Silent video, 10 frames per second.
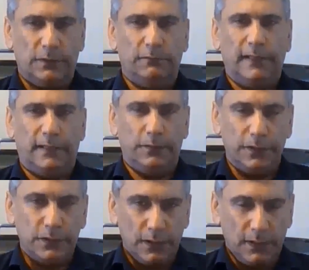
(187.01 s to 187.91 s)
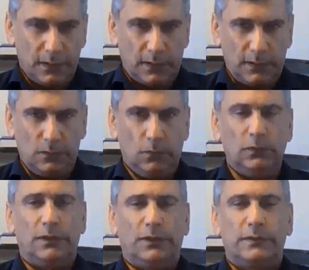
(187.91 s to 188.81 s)
use of language is
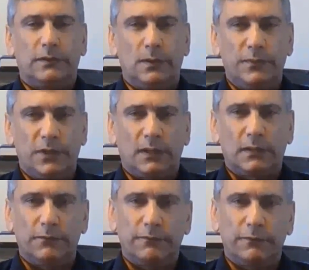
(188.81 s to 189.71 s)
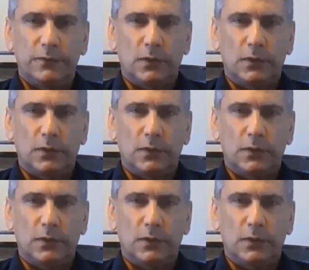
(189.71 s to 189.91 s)
no longer the objective,